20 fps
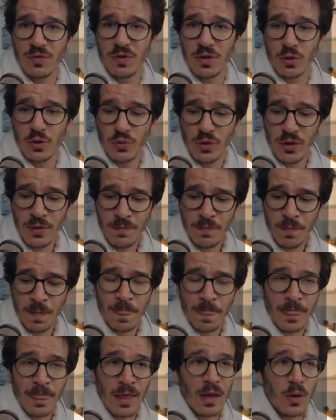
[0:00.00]
v3,
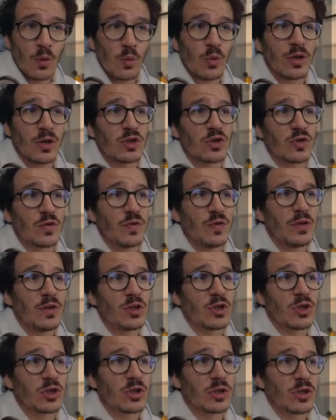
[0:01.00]
which
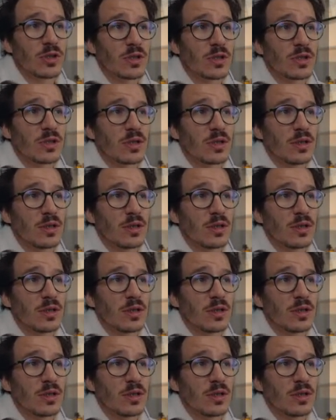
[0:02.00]
features